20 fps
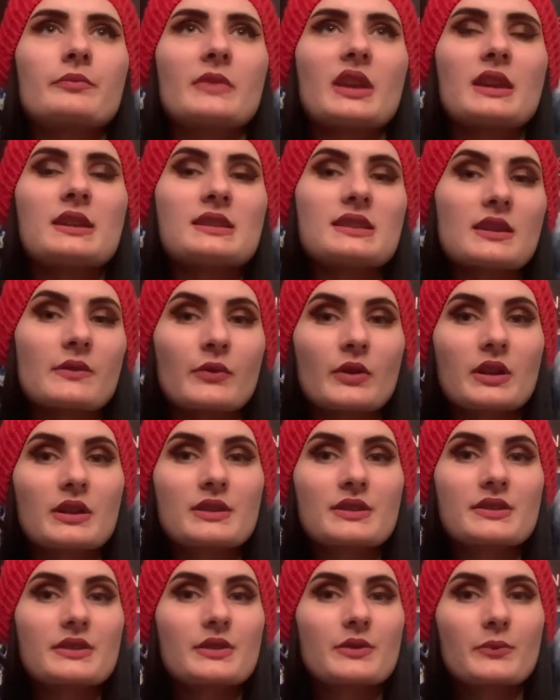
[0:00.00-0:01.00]

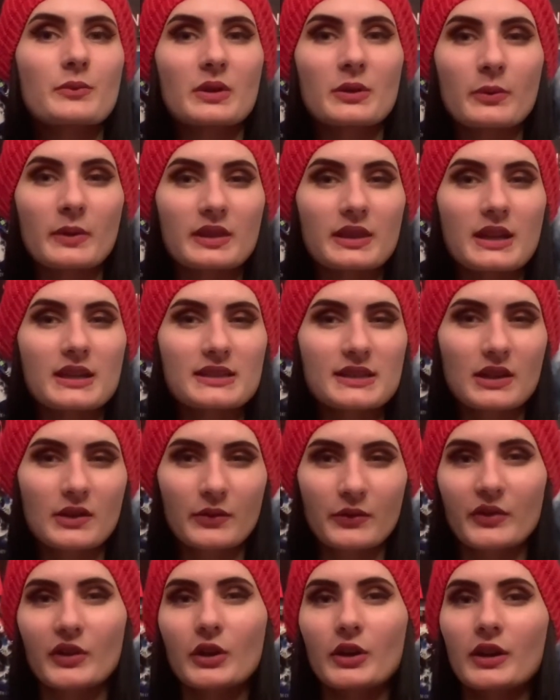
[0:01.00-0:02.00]
indifferent with what they did
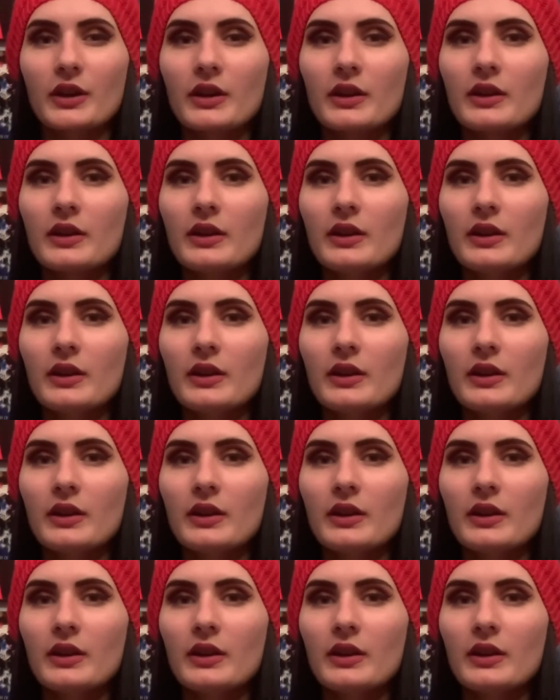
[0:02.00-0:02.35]
for